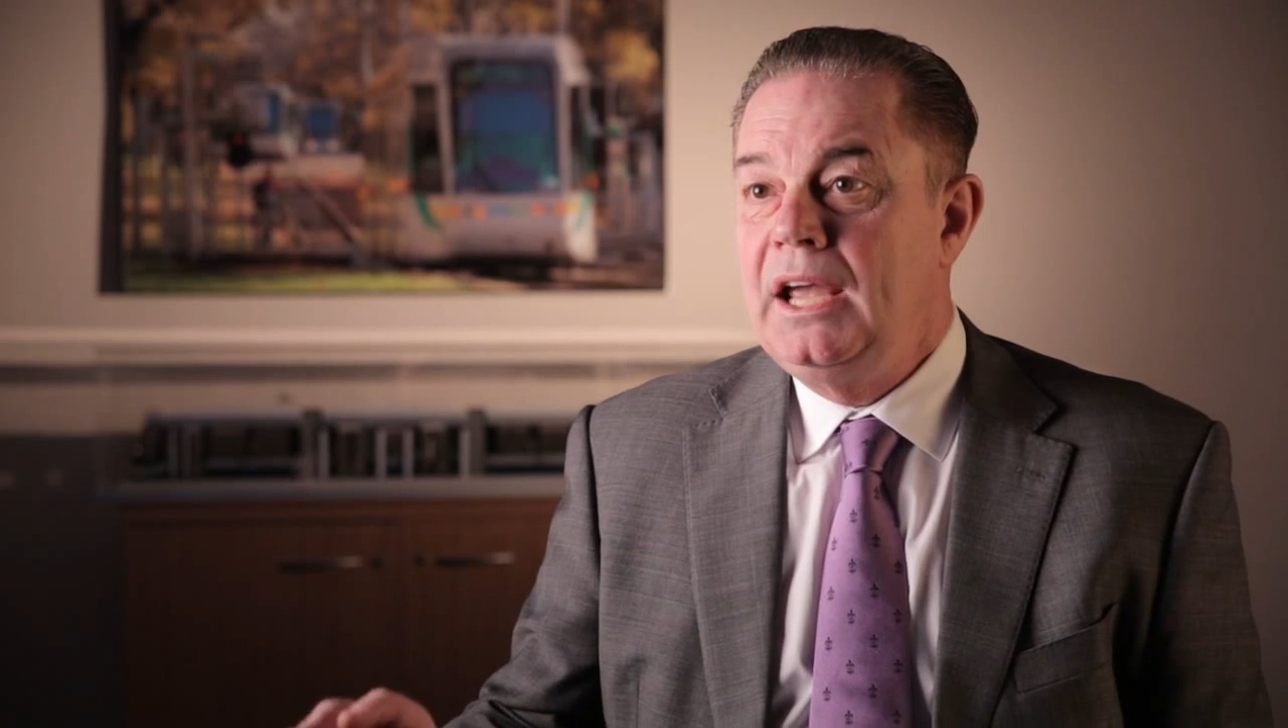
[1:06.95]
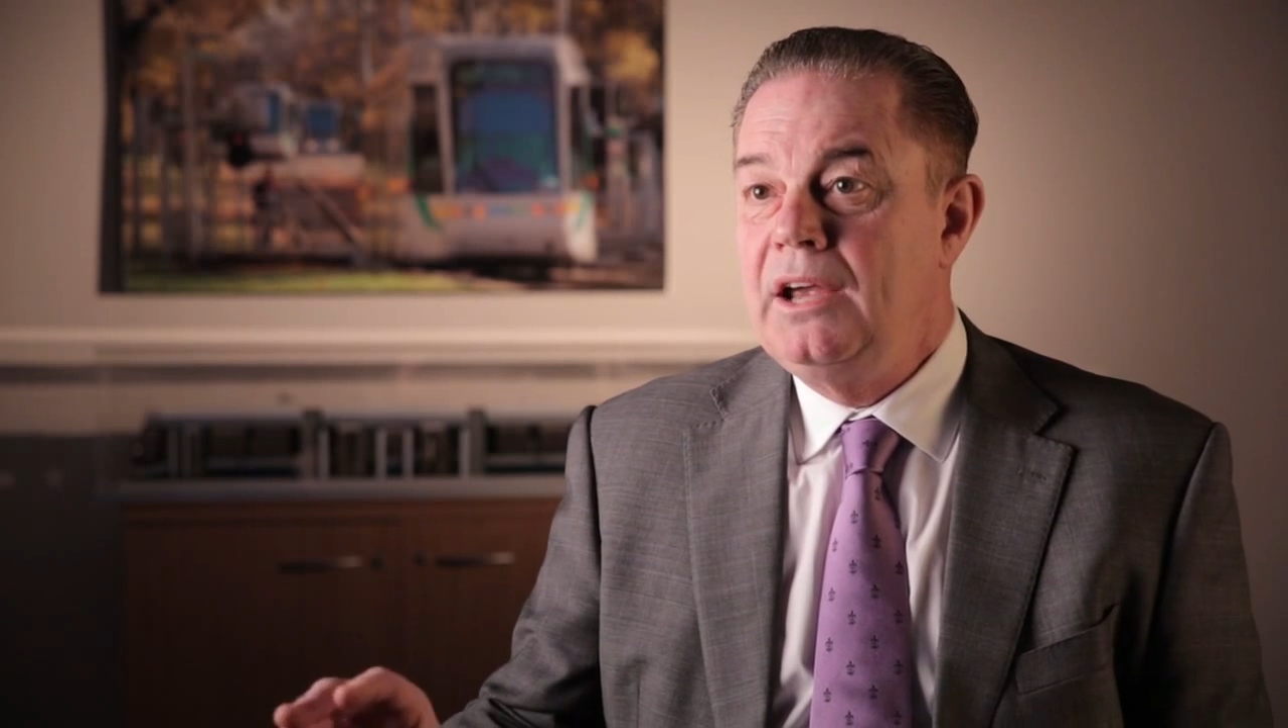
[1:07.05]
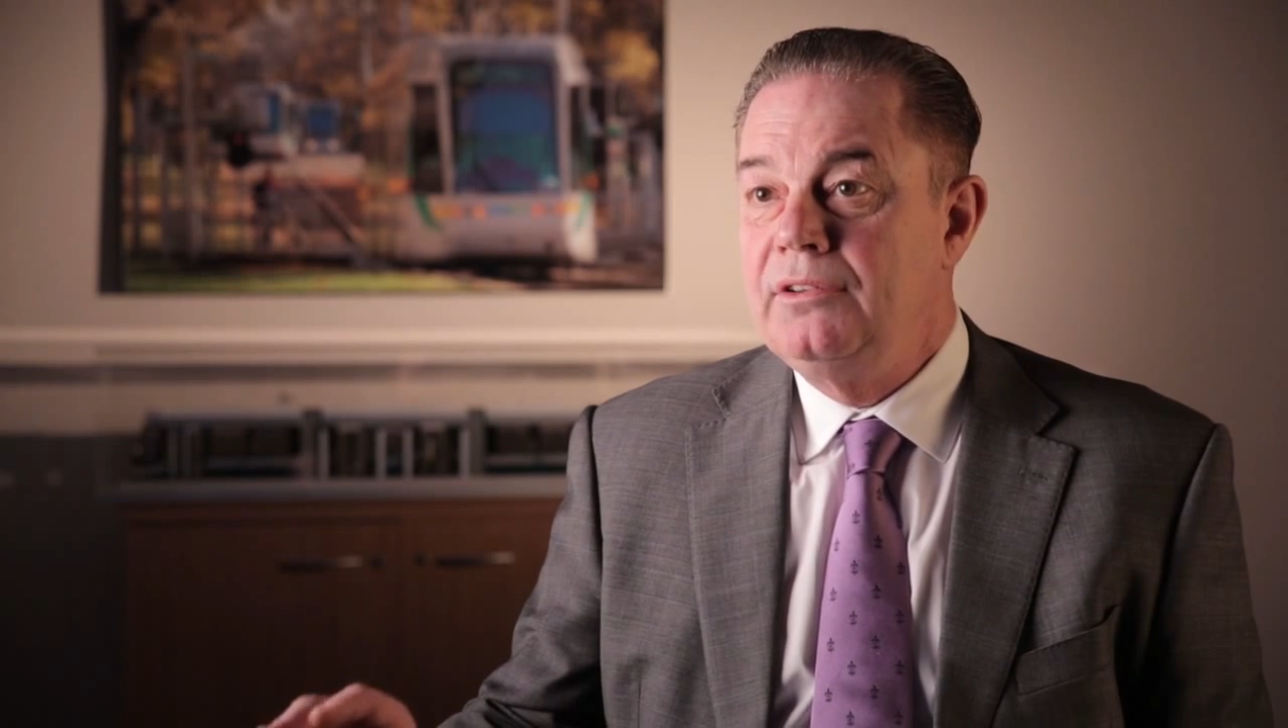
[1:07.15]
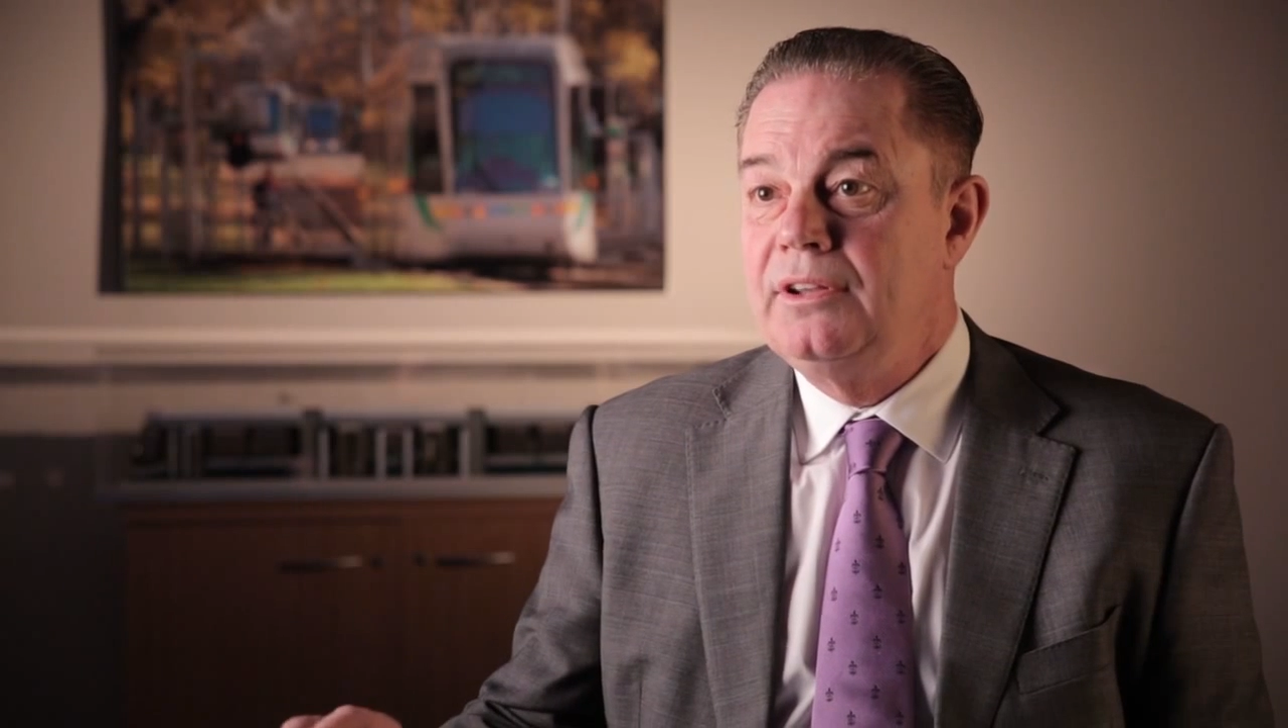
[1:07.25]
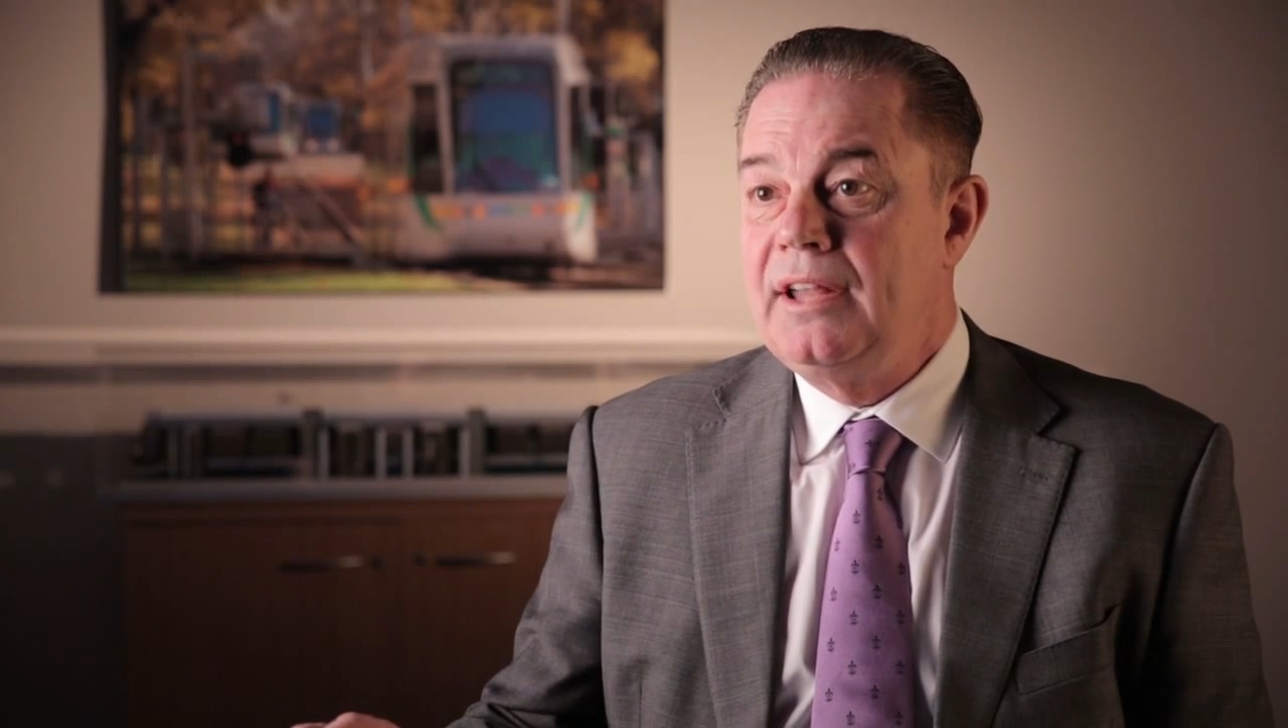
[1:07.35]

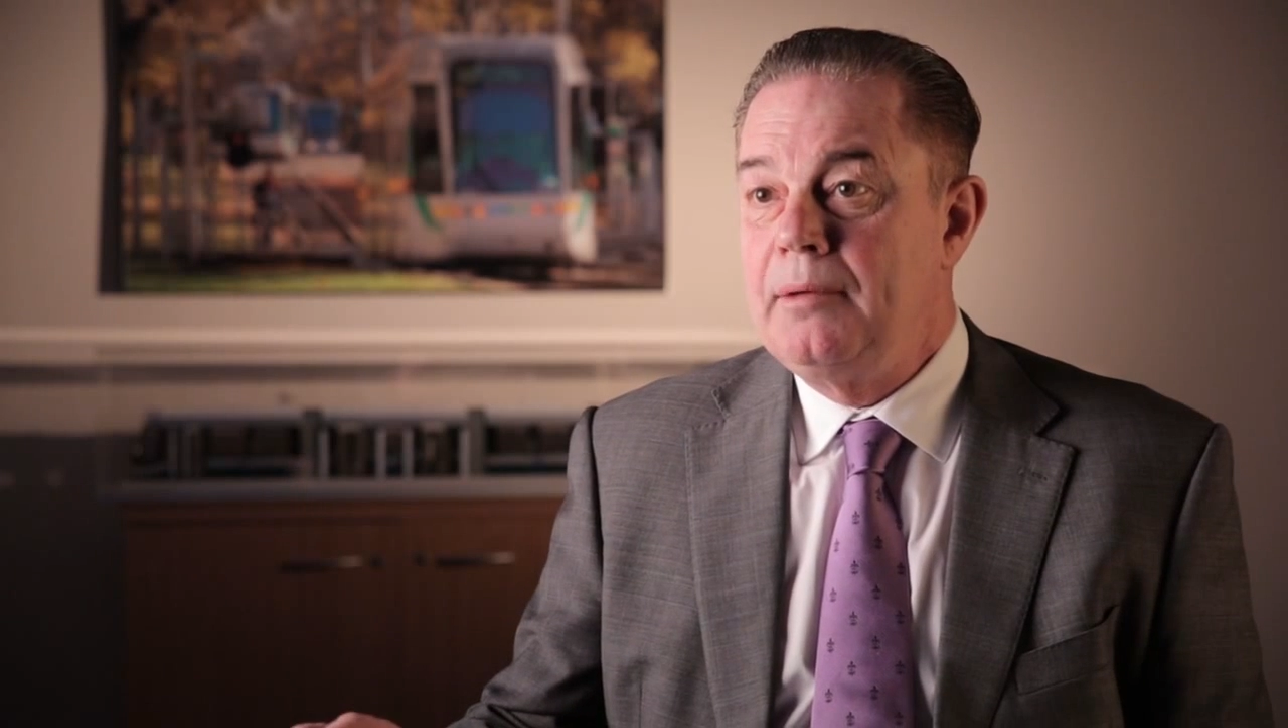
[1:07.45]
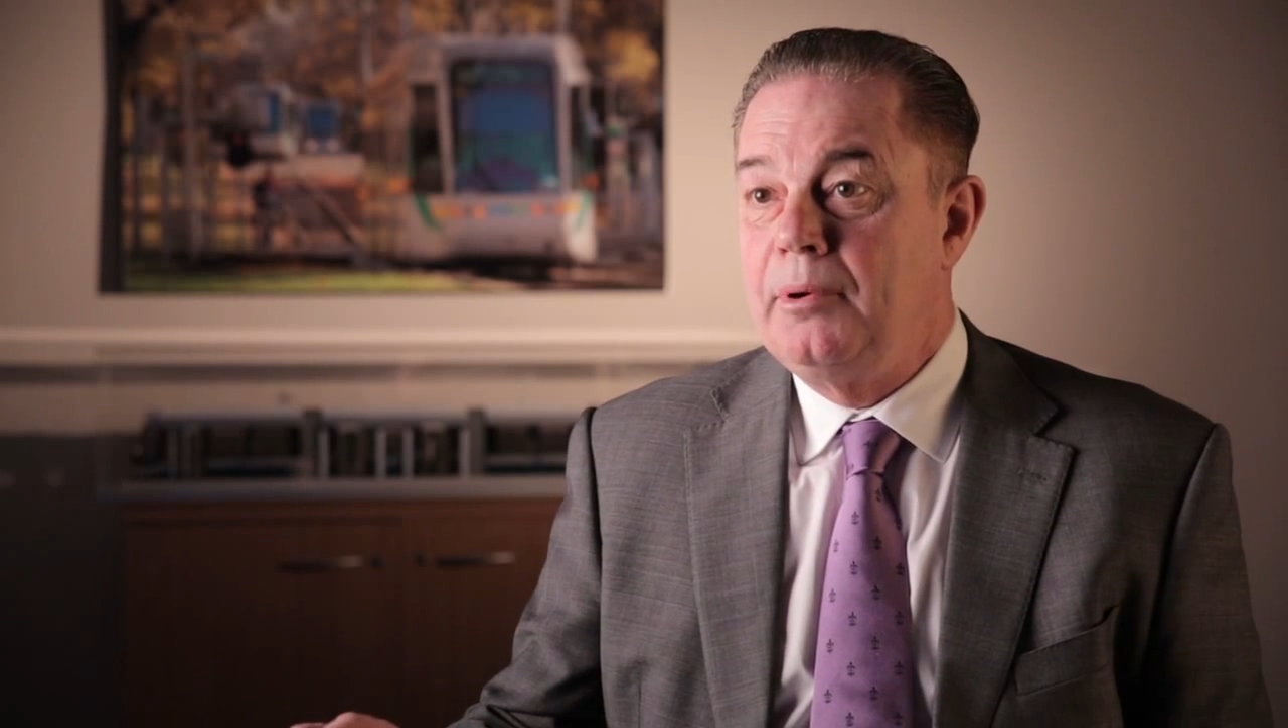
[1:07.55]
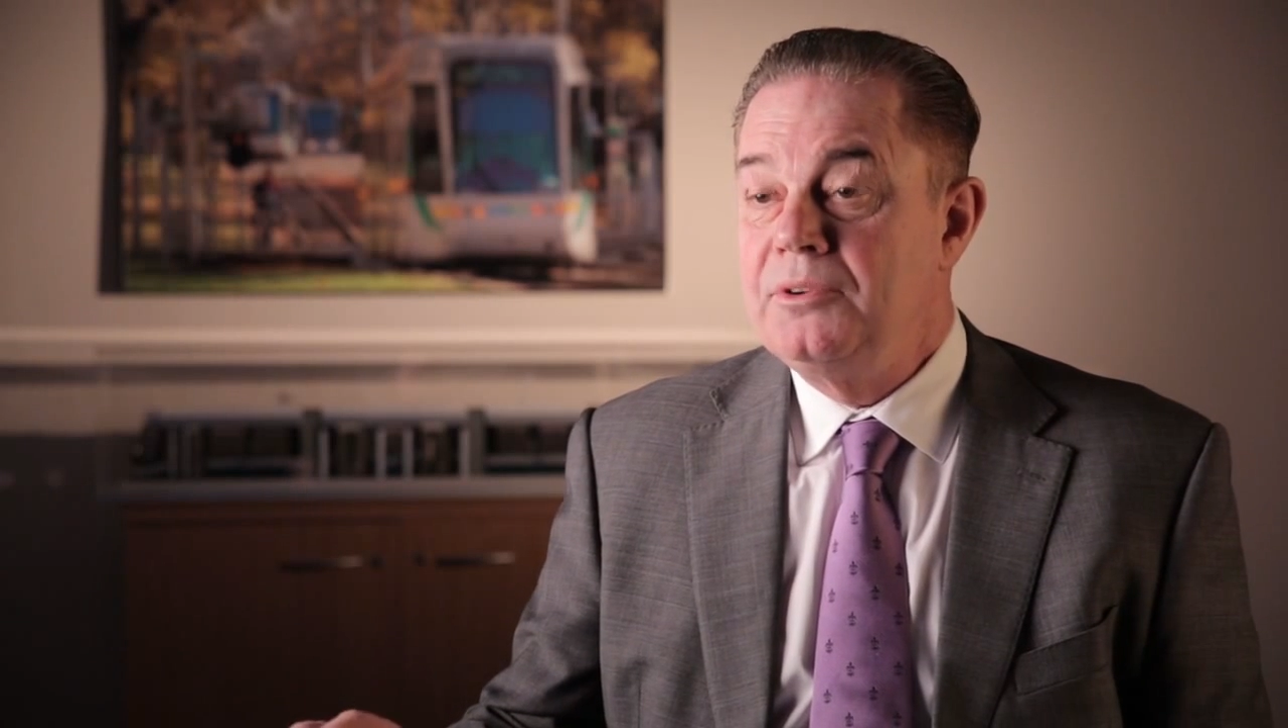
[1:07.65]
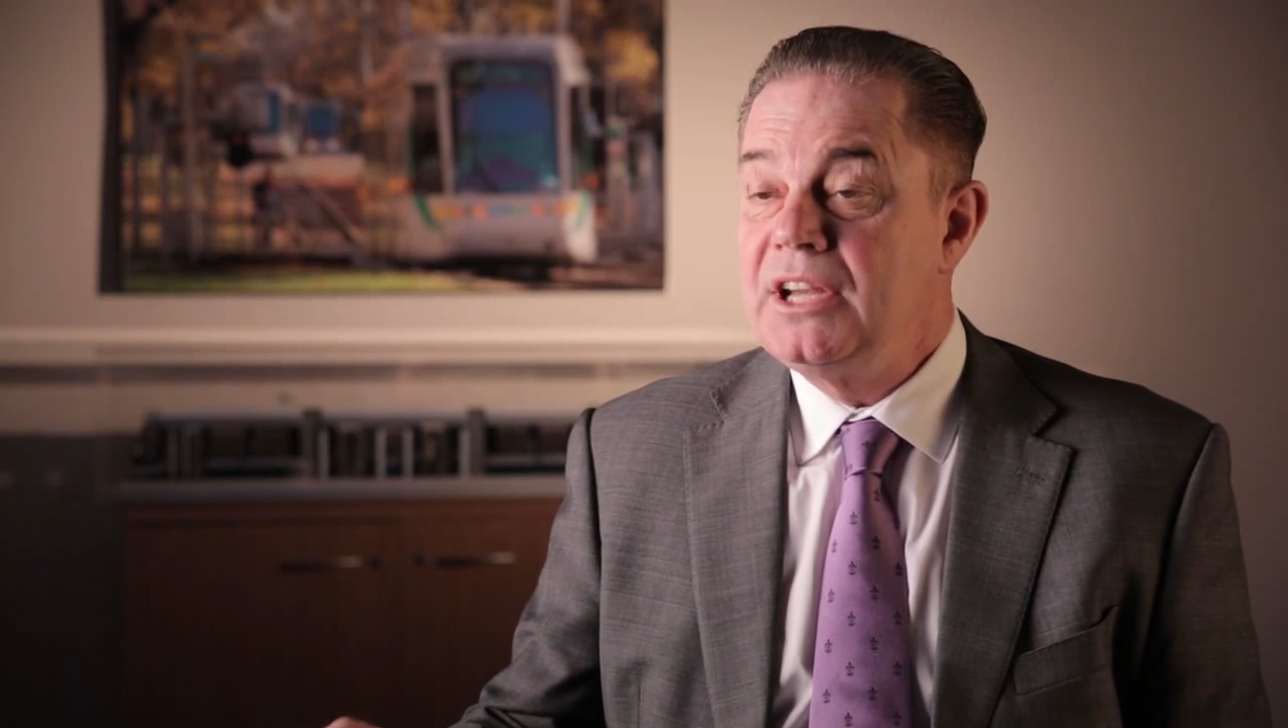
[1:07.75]
here at the depot.